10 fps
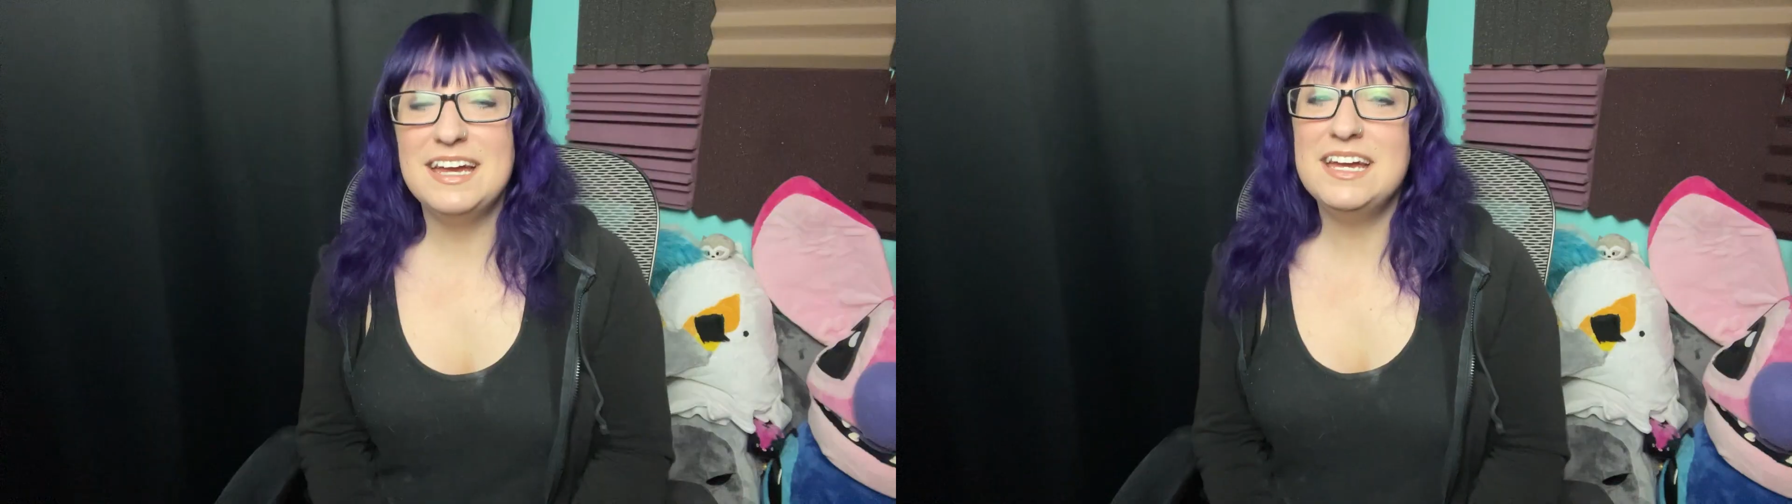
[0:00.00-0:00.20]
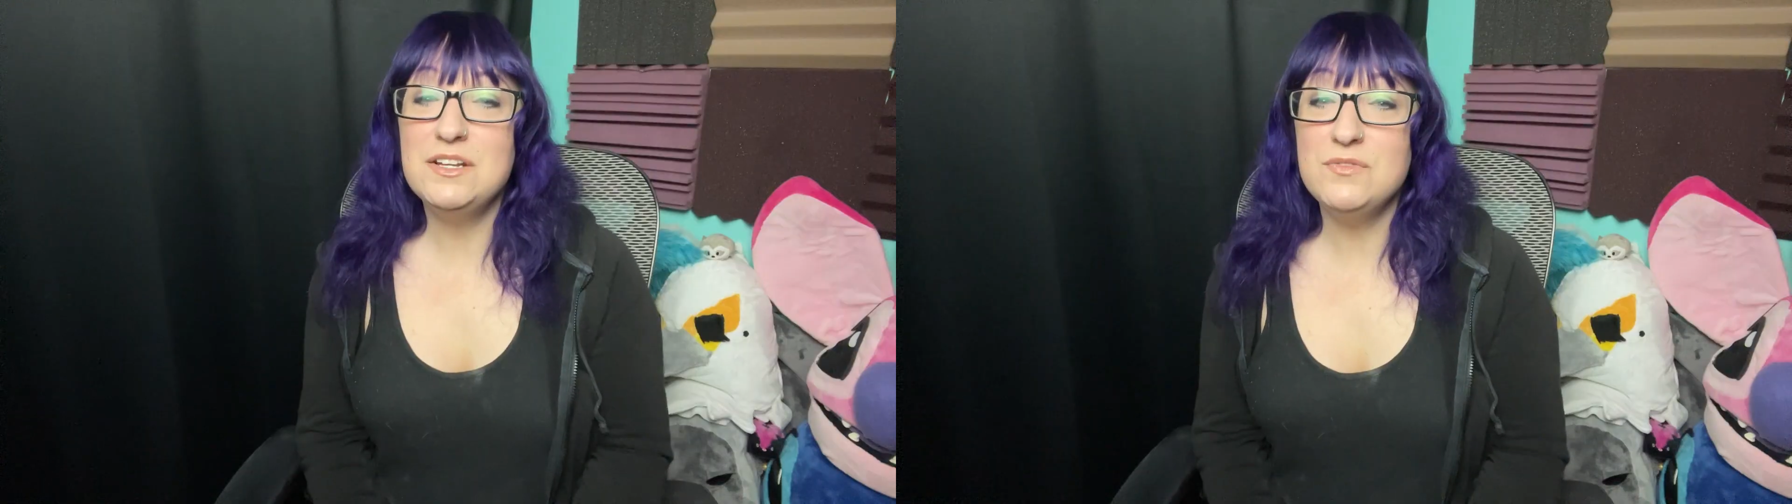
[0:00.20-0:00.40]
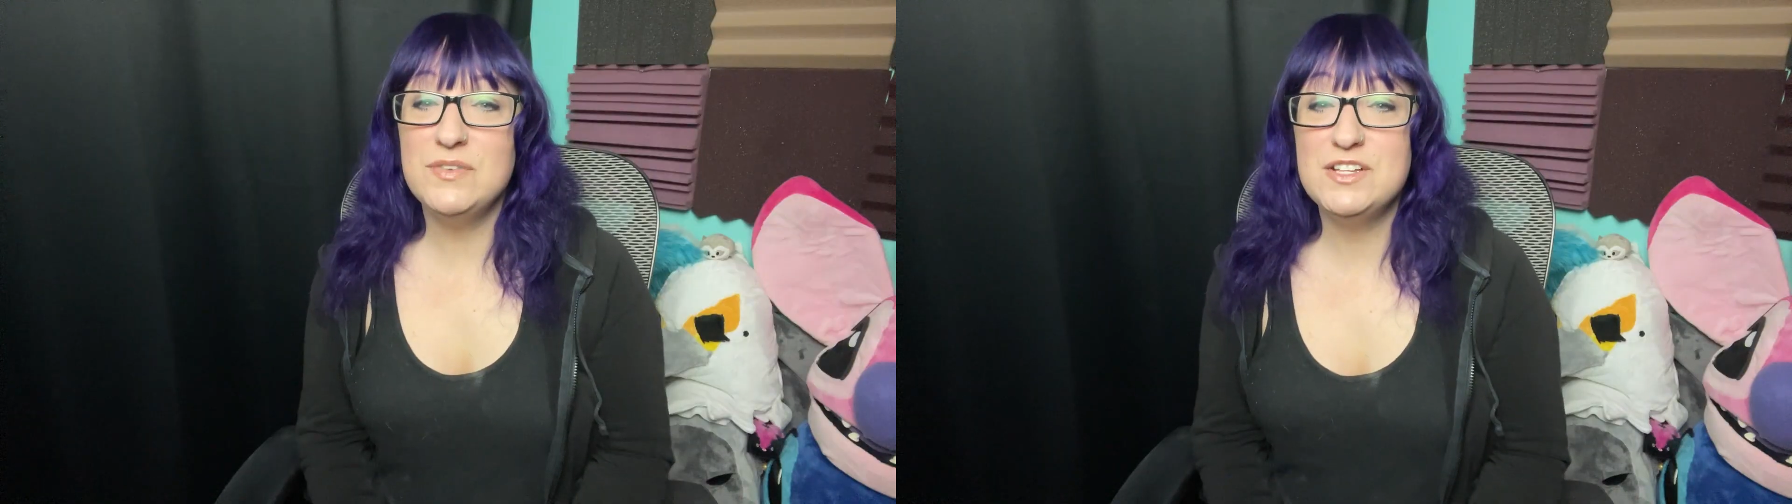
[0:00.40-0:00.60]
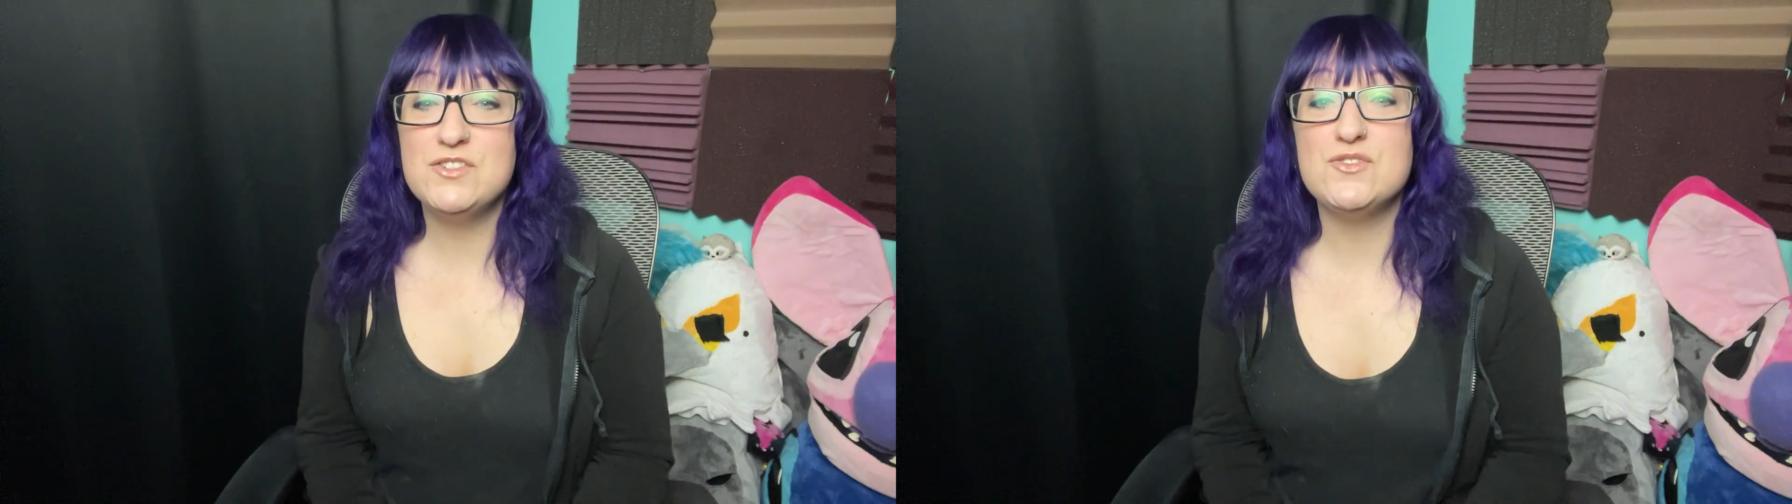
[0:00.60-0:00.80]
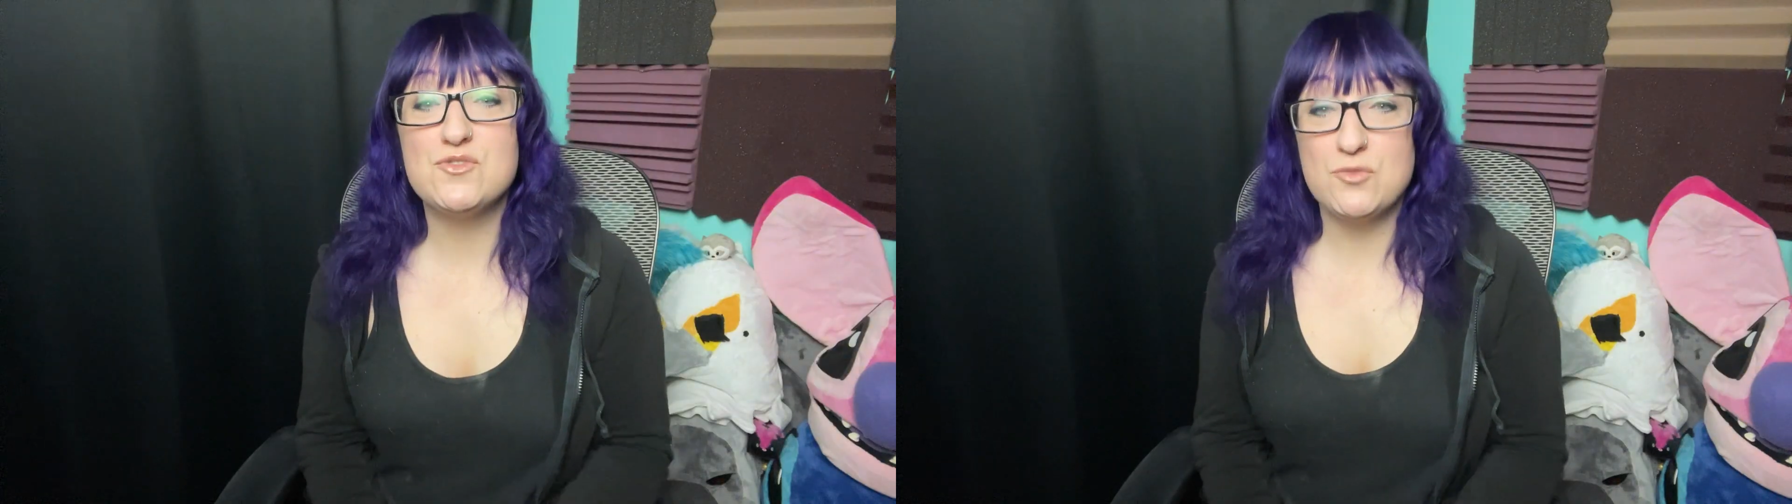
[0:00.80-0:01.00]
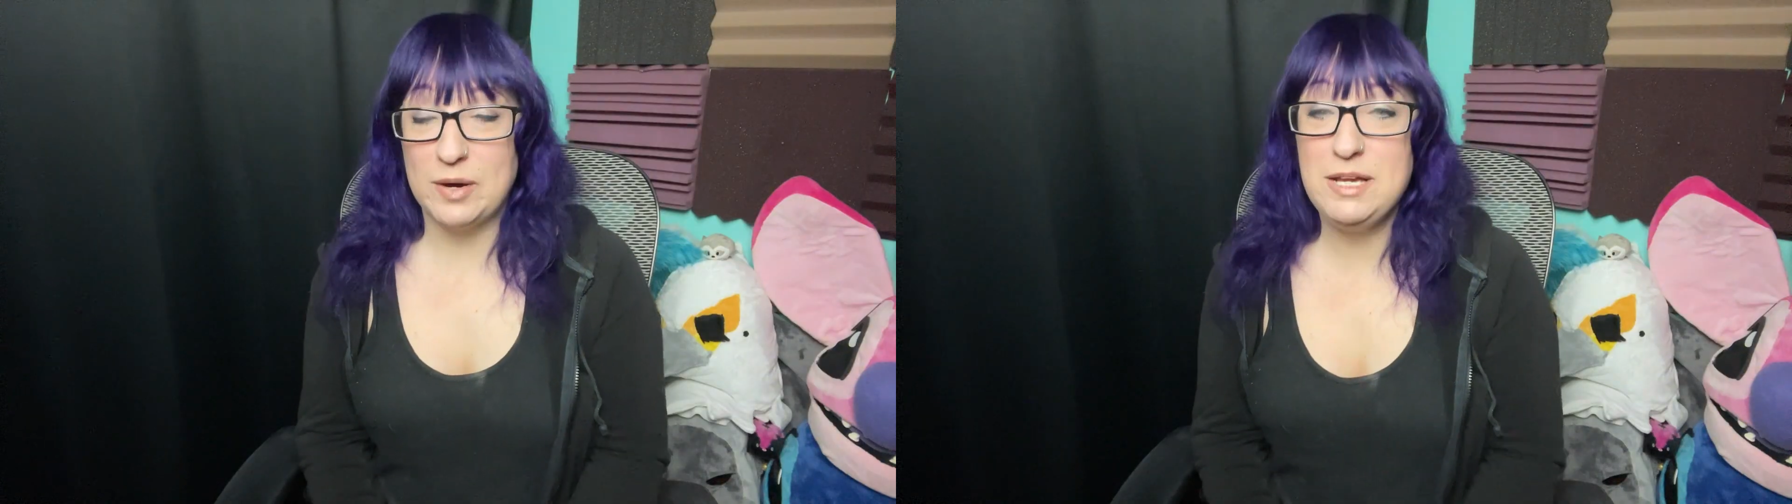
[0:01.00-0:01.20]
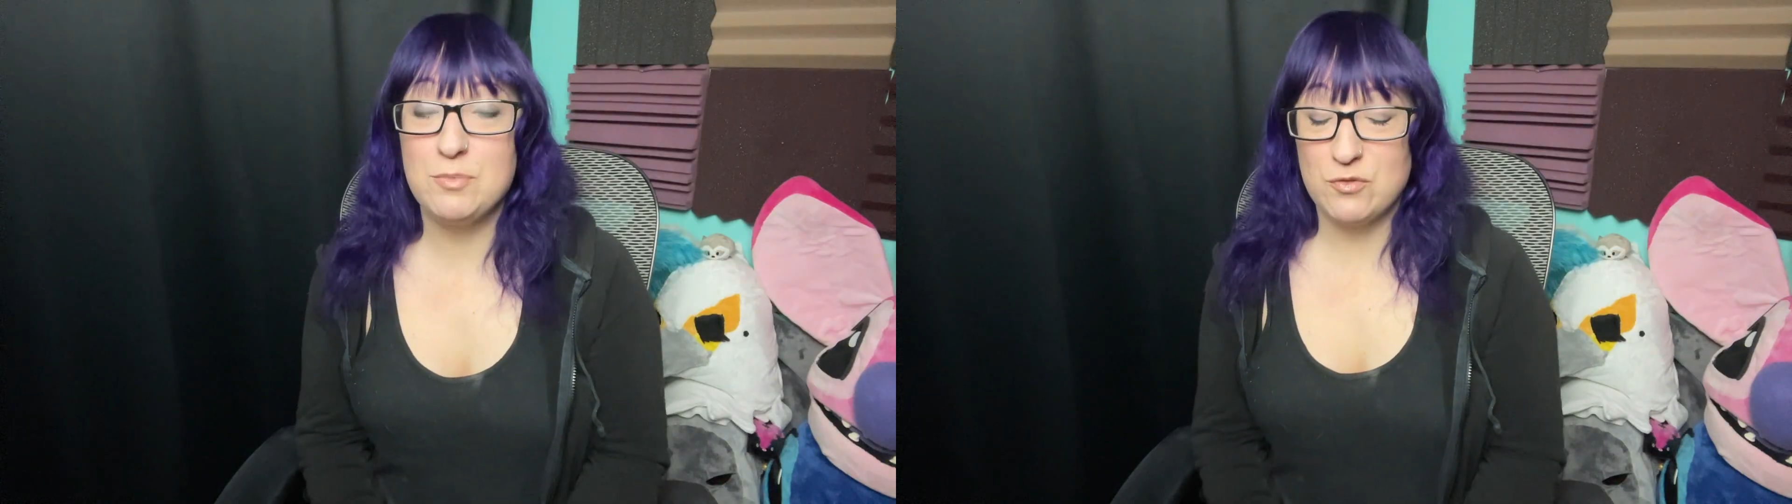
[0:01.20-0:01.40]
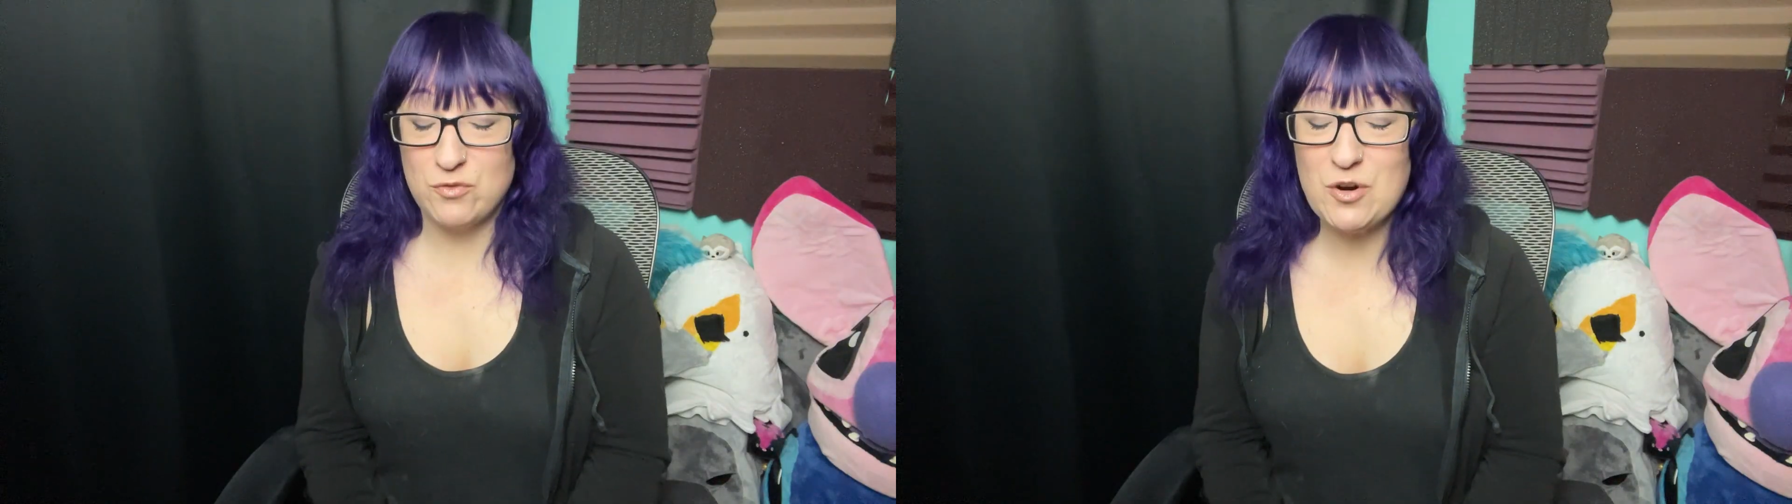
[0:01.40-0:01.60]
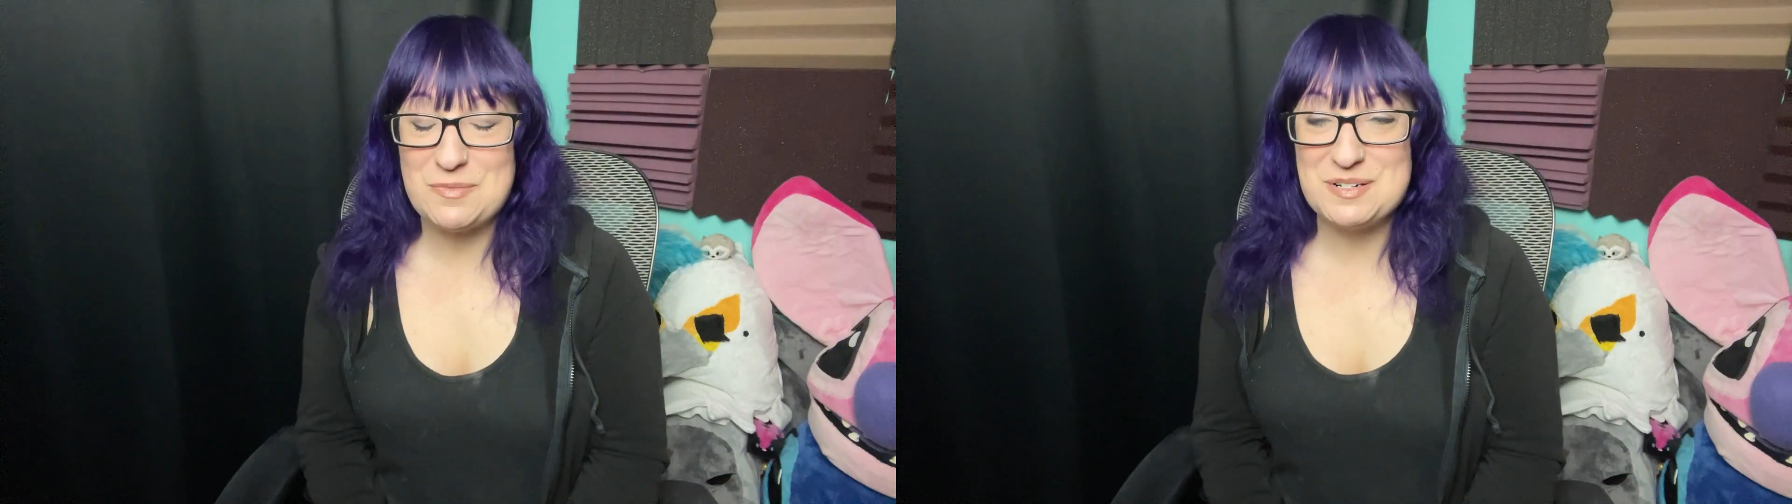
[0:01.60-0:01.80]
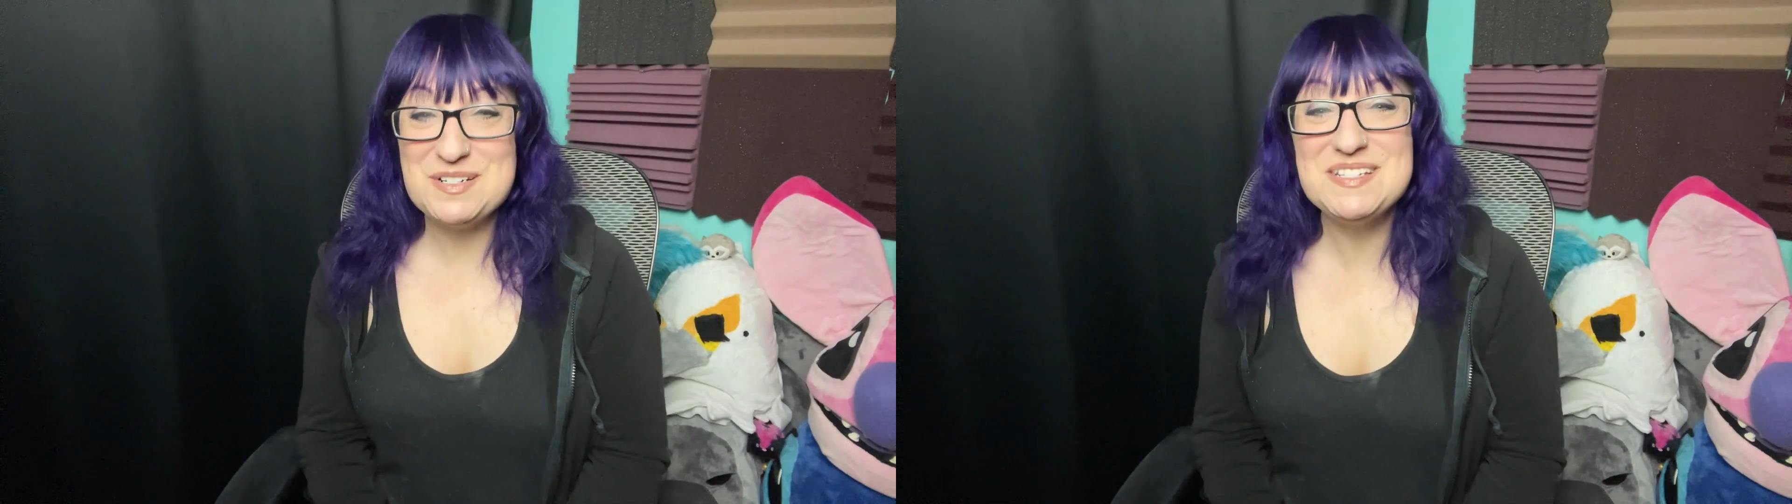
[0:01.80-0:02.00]
and featured great
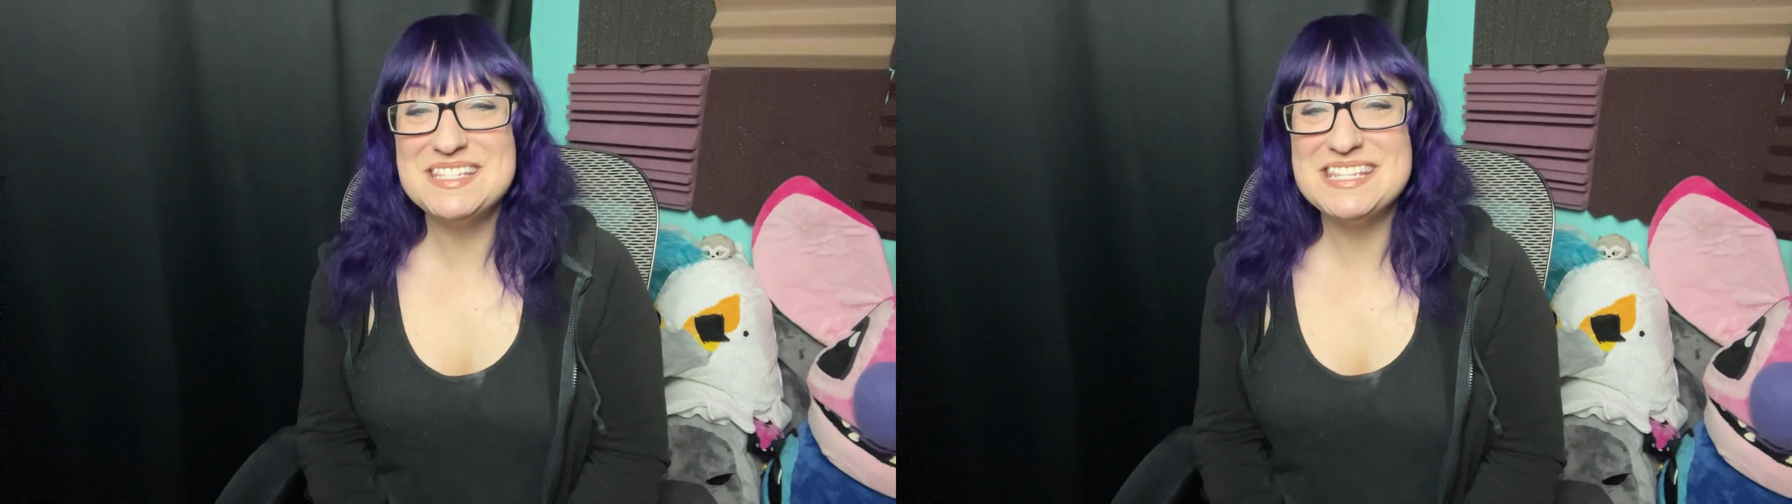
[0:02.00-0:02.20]
performers